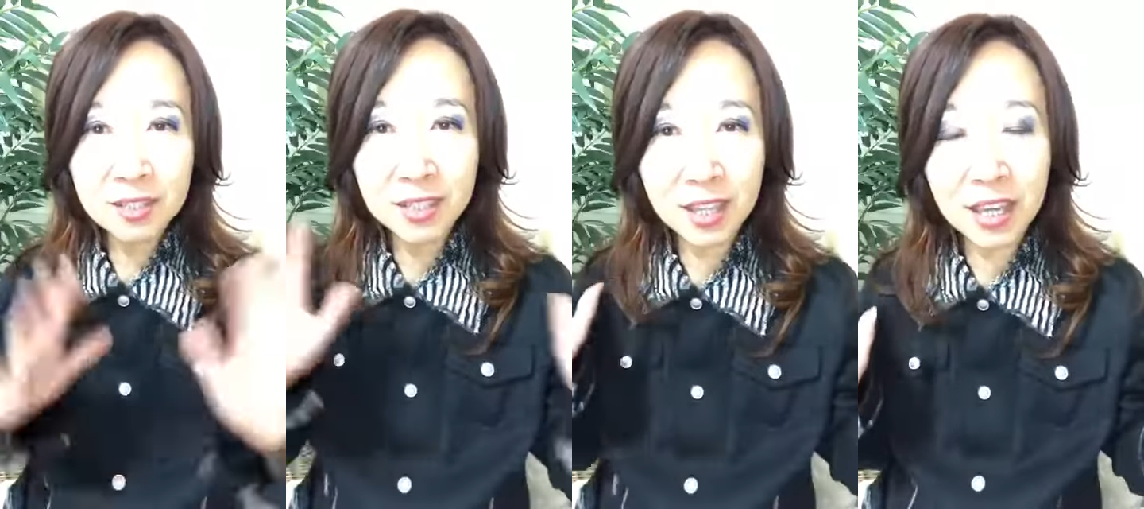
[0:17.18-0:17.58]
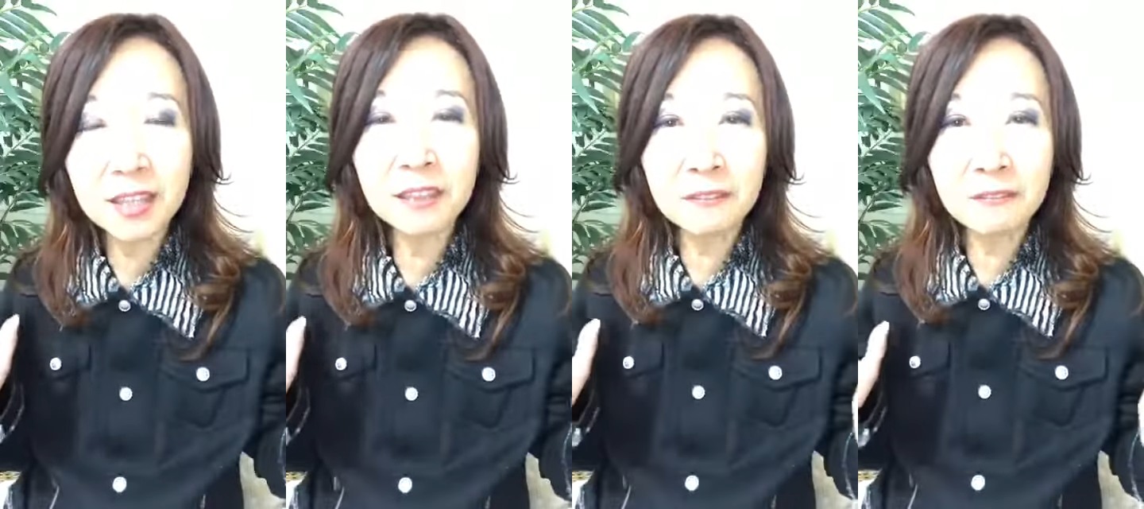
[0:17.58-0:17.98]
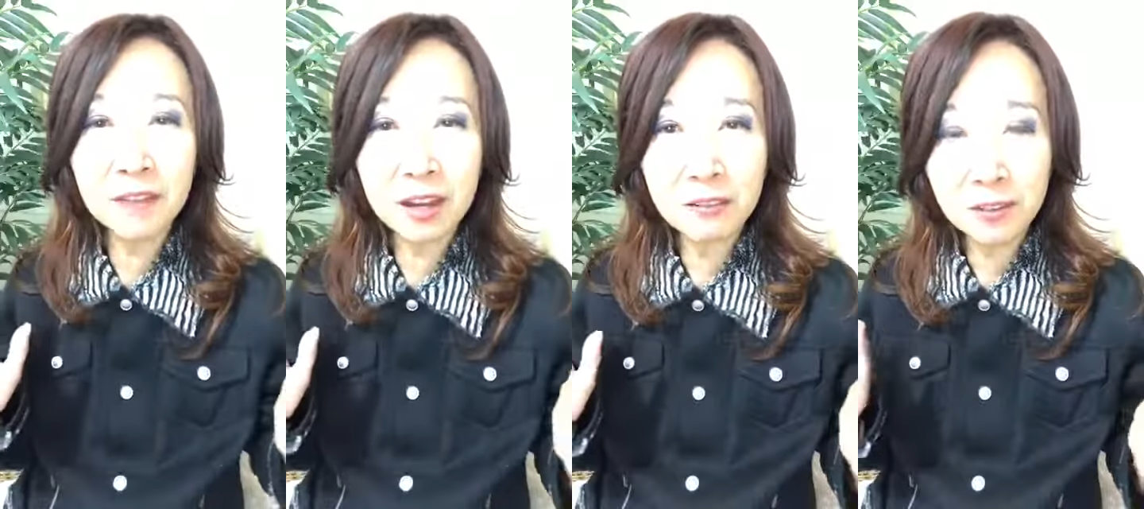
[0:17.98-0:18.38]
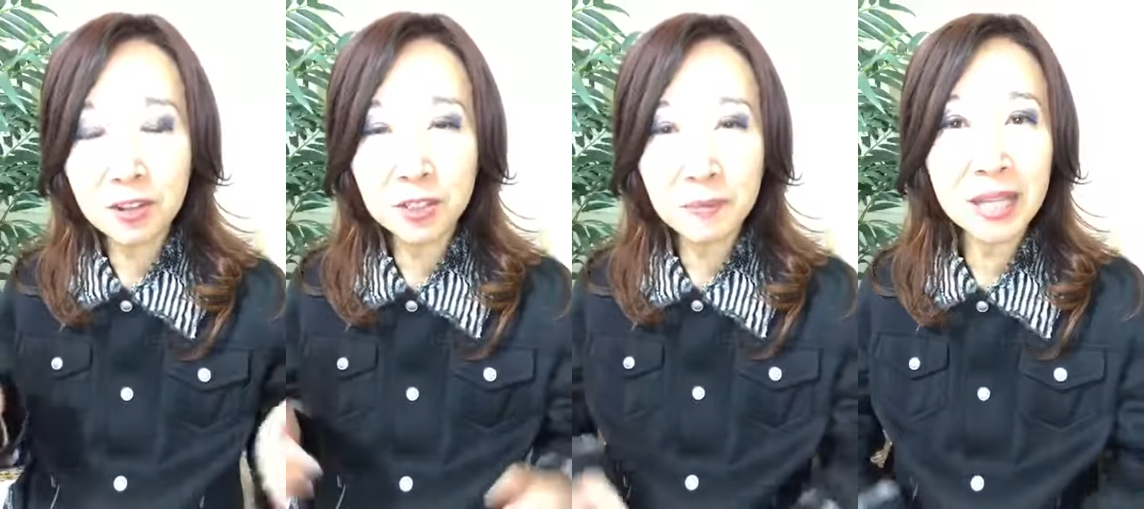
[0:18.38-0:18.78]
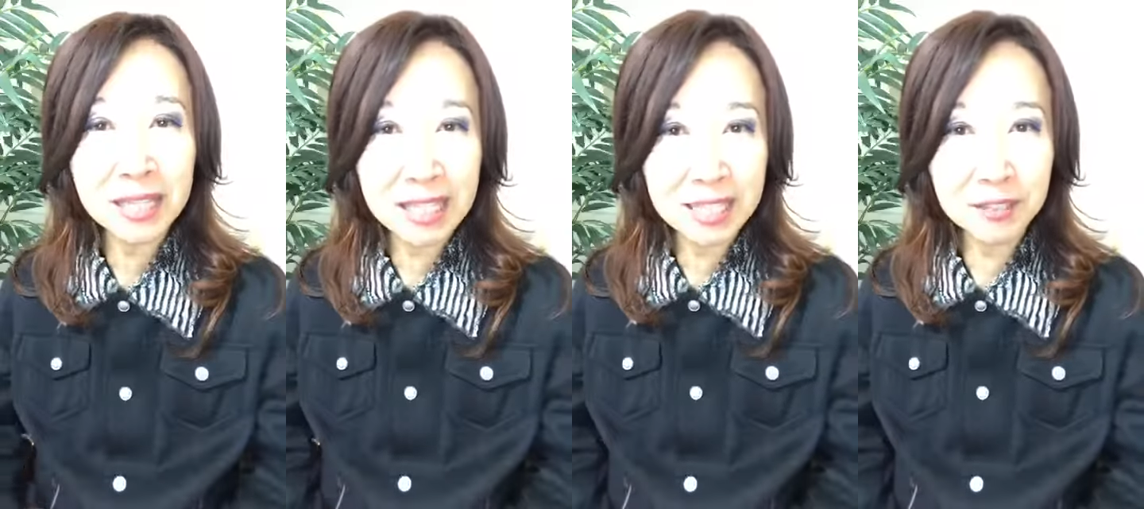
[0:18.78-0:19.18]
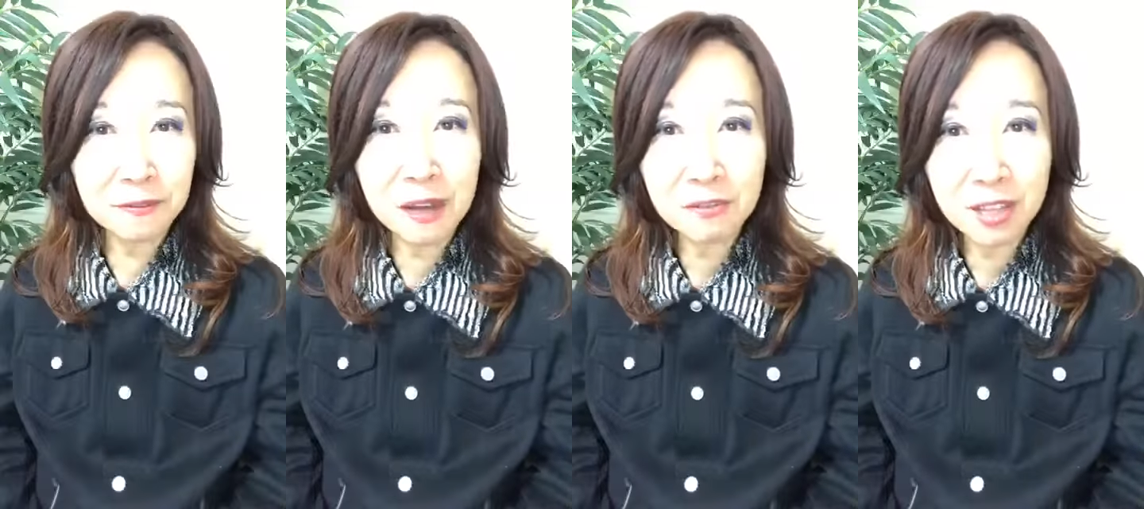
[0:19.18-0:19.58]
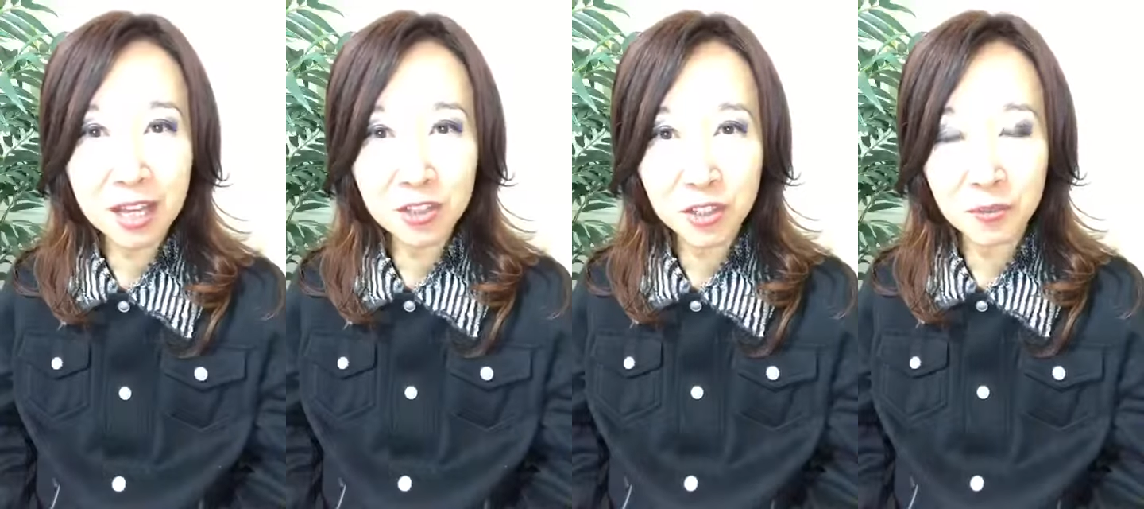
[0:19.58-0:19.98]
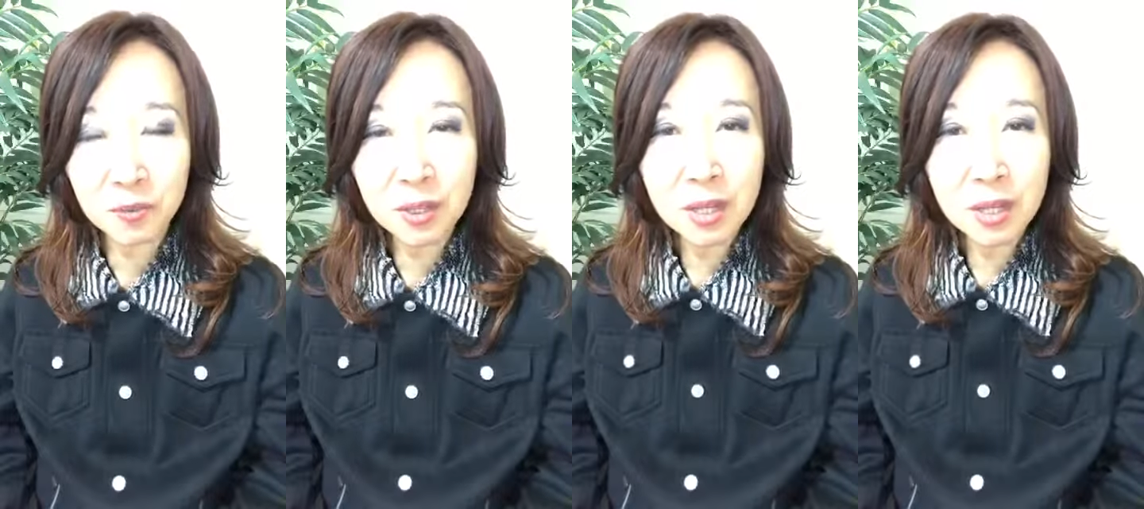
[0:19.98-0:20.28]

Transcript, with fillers: skin cosmetics, foundation,